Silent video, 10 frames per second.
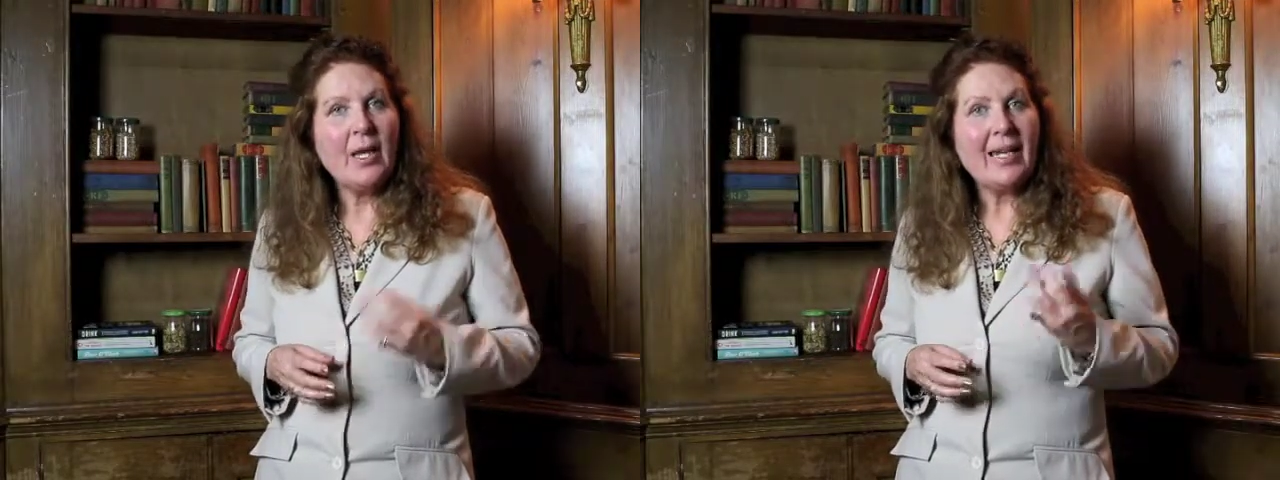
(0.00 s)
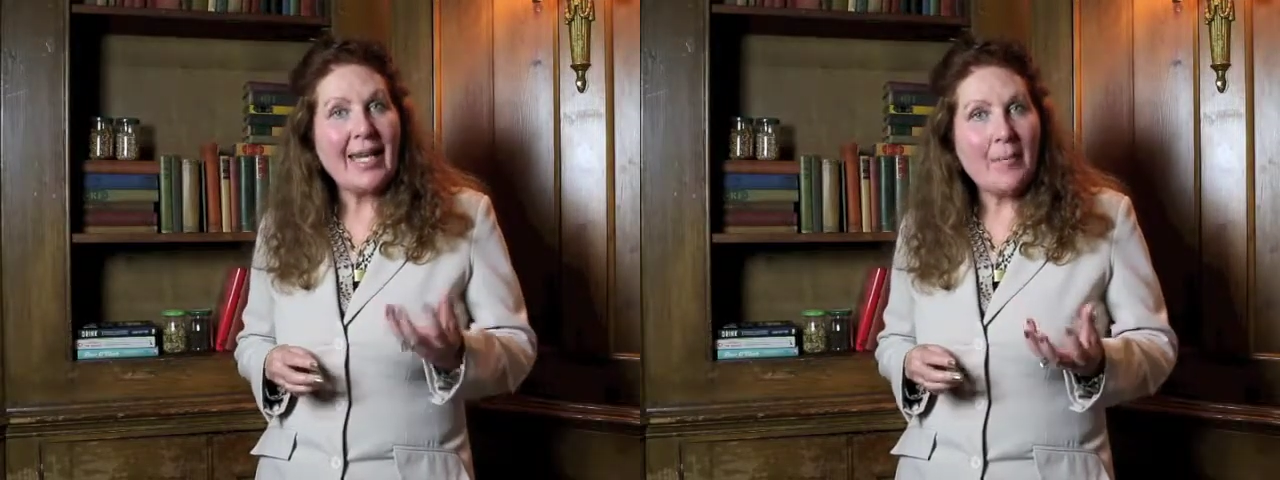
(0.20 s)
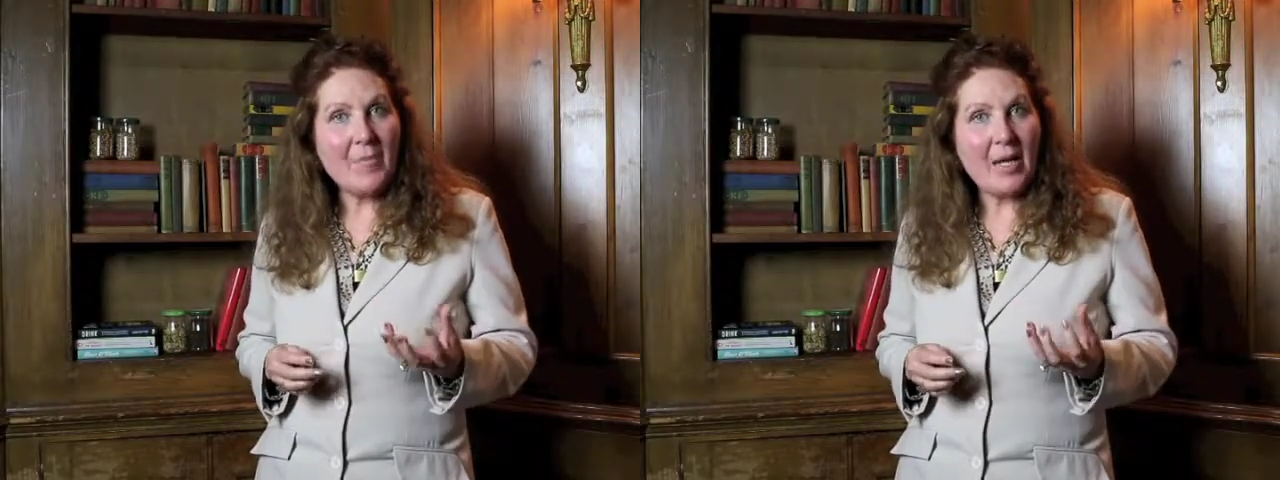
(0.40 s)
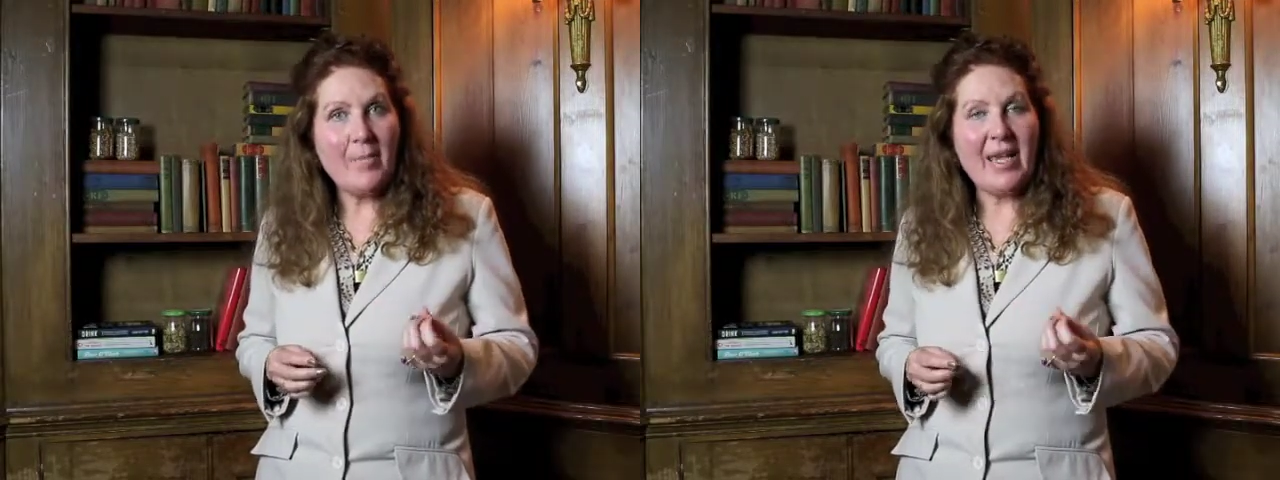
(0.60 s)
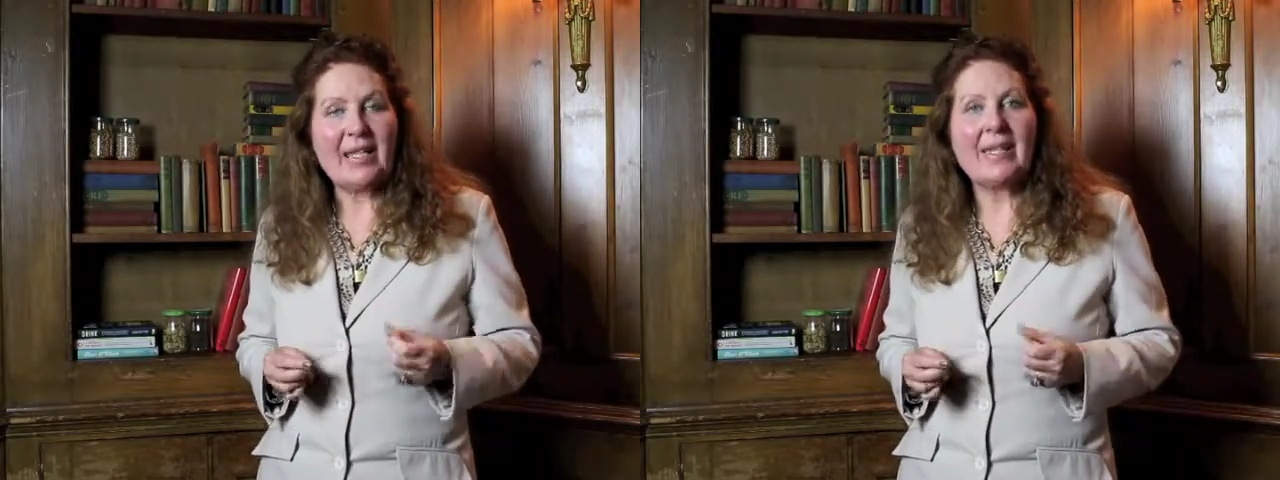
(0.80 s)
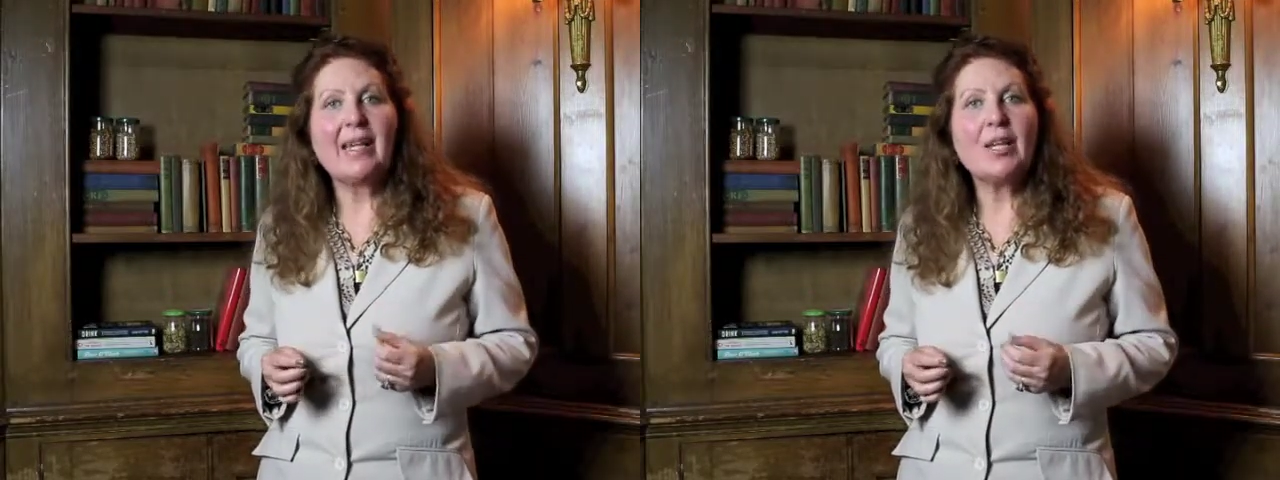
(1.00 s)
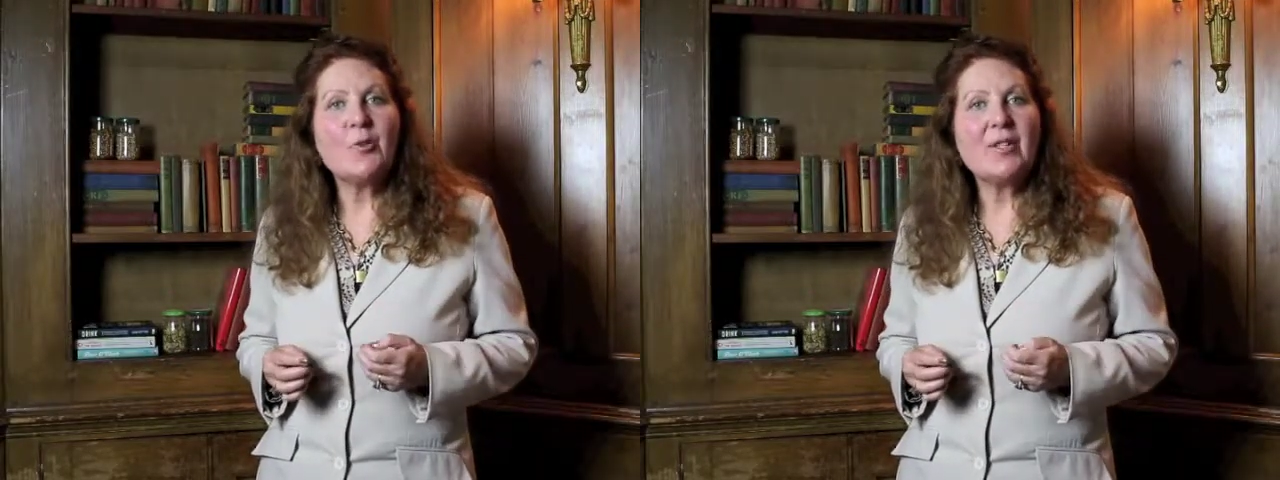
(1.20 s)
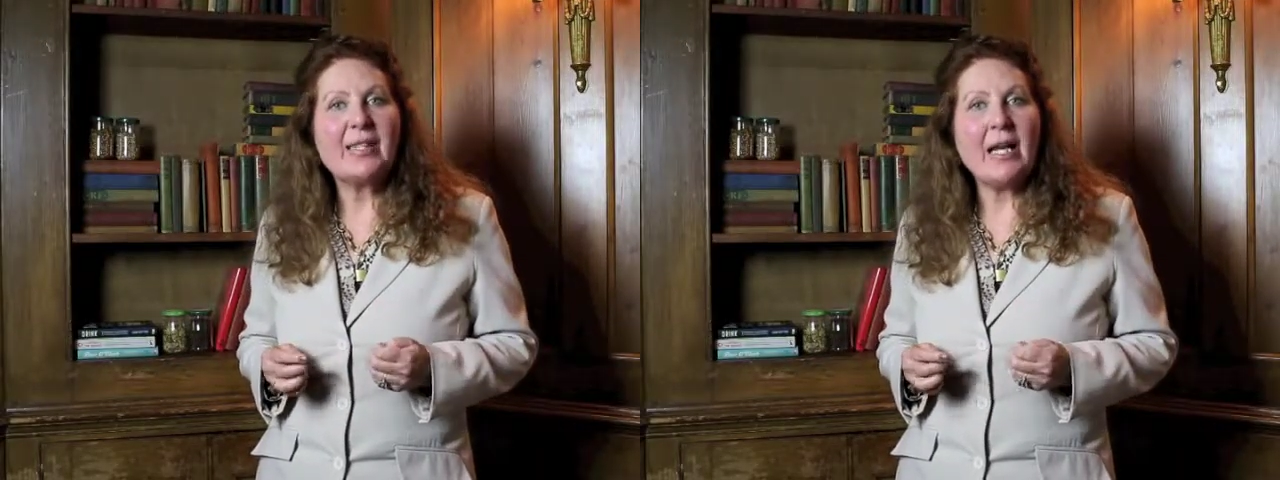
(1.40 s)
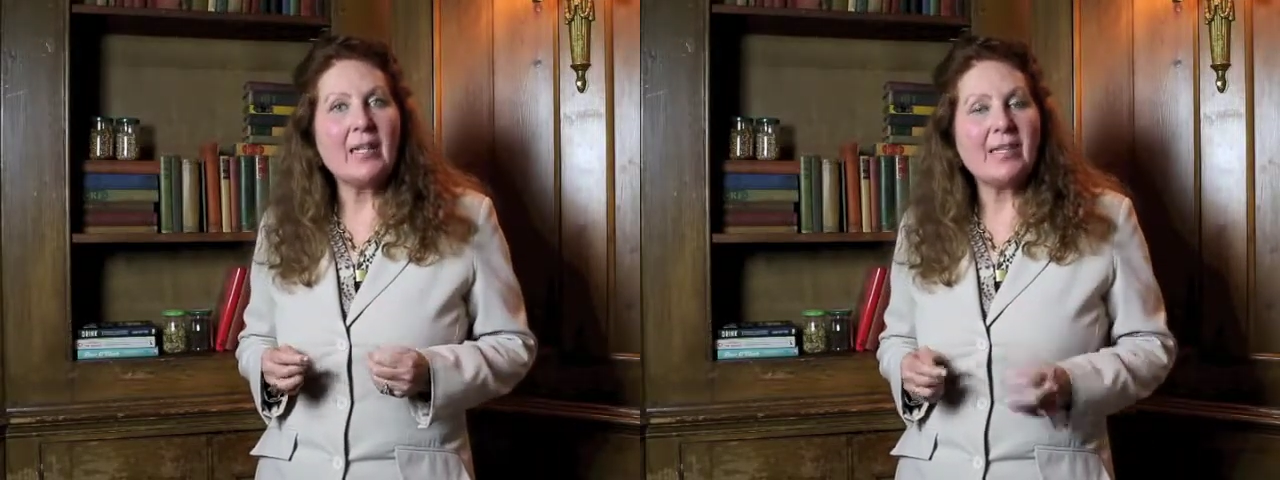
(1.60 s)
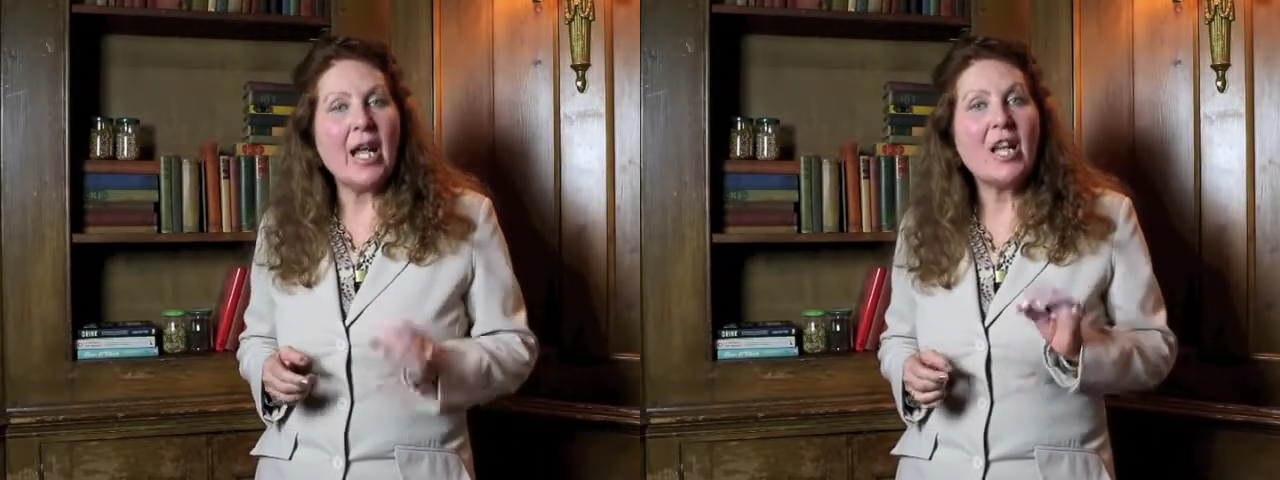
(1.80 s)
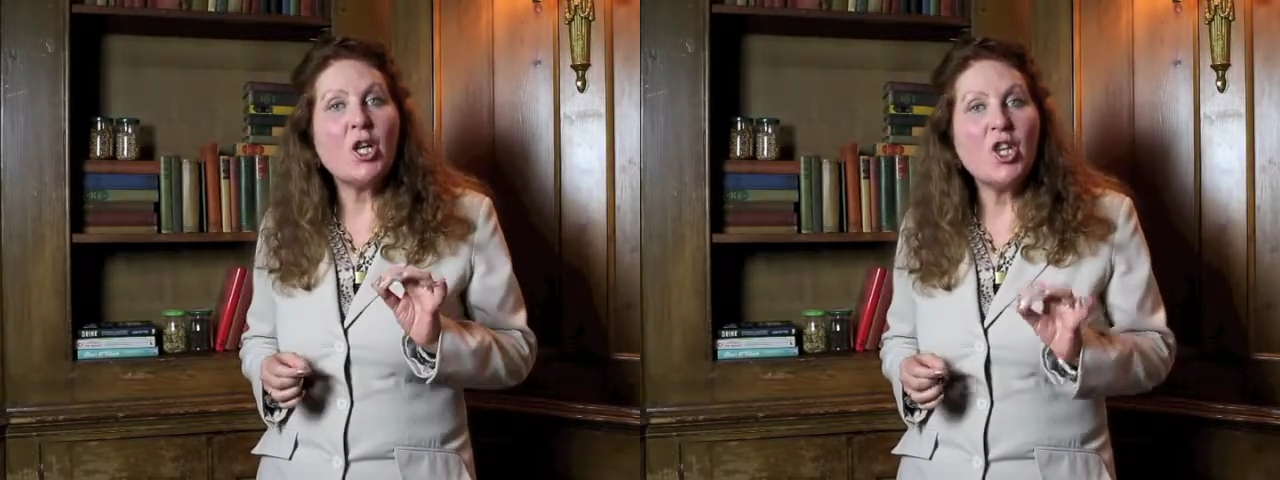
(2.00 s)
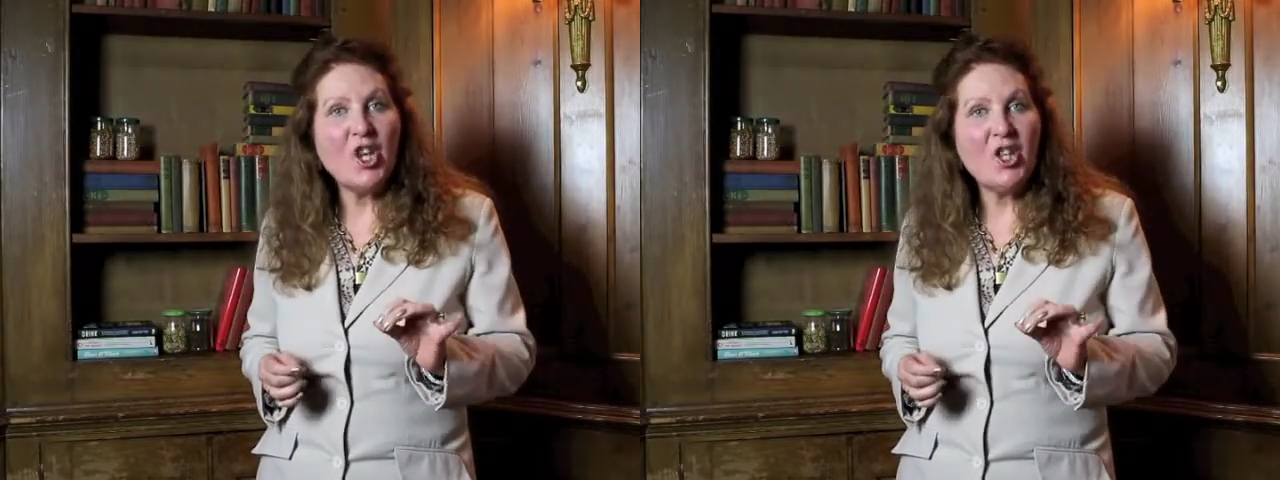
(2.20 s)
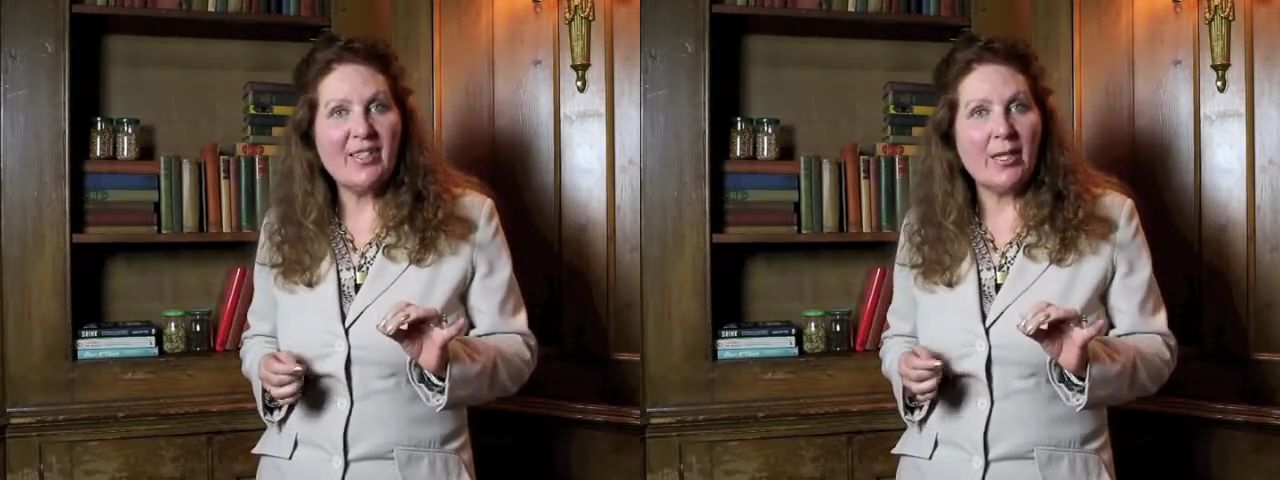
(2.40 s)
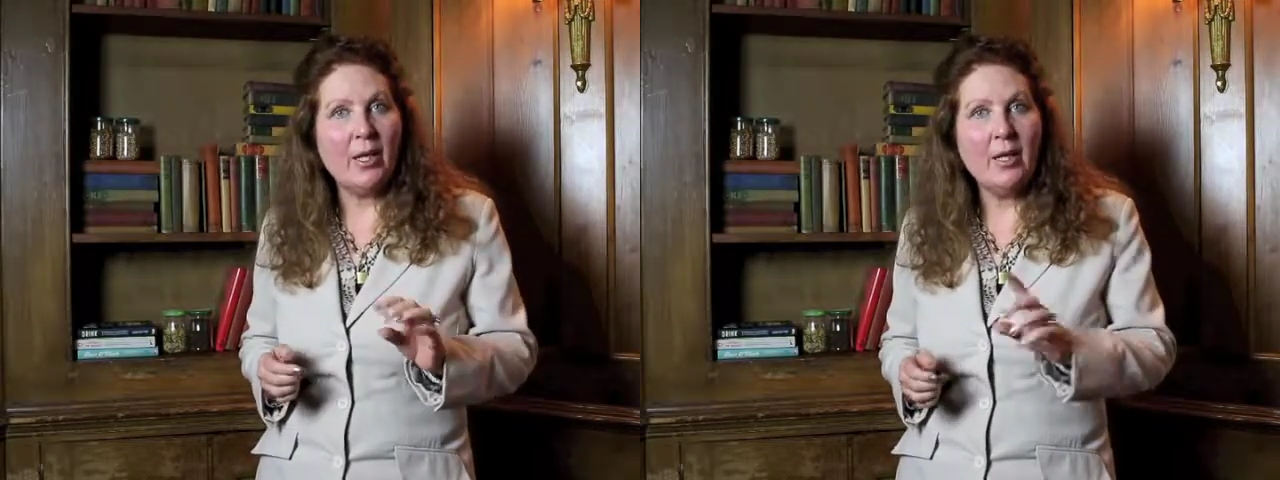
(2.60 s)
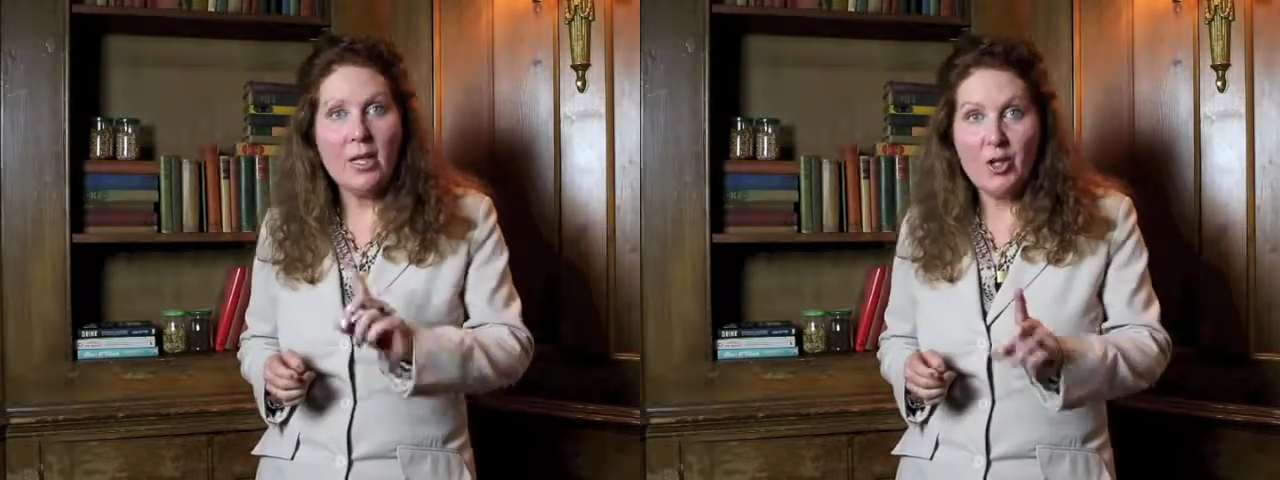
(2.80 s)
Lambic beers include styles like Goza,